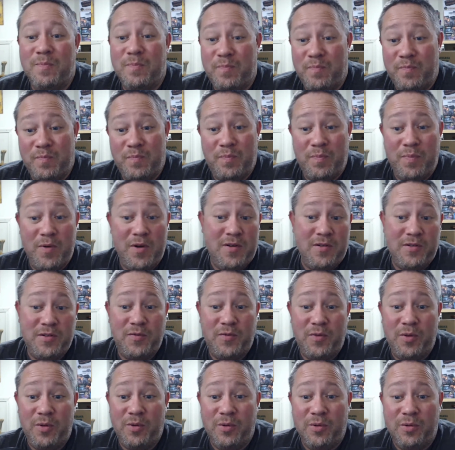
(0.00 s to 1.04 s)
birds of
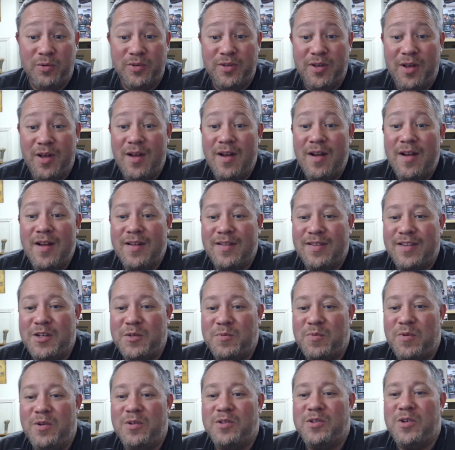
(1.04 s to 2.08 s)
old. These
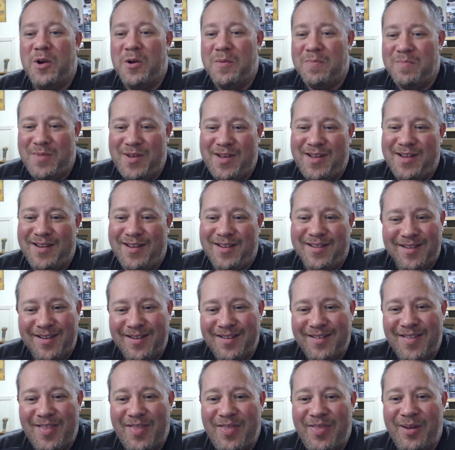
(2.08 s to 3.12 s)
birds are mean.
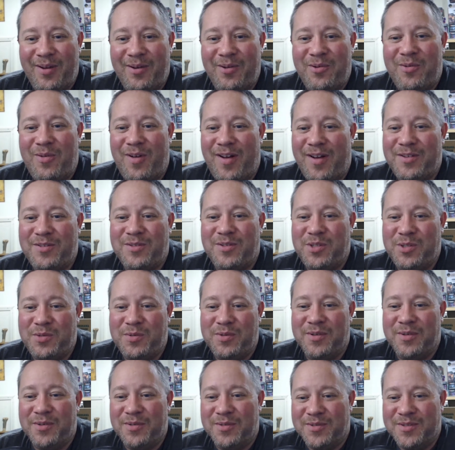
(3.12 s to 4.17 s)
Their cries are
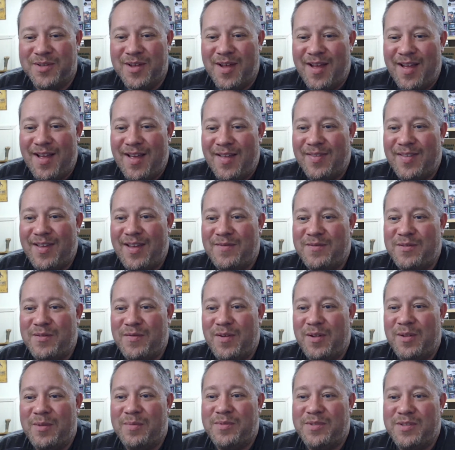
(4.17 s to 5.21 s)
shrills. They have
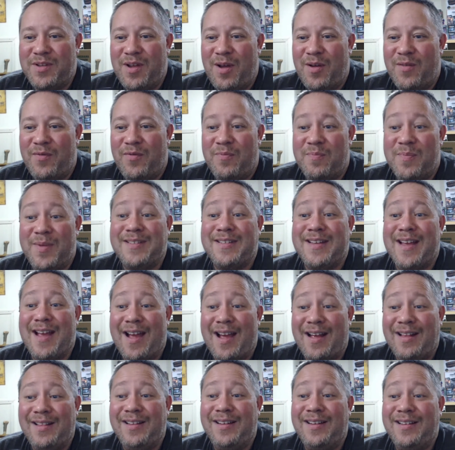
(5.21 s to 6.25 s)
developed tough,
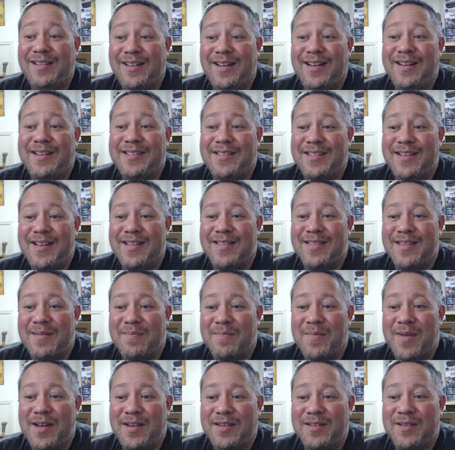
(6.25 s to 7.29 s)
metallic-like skin that makes them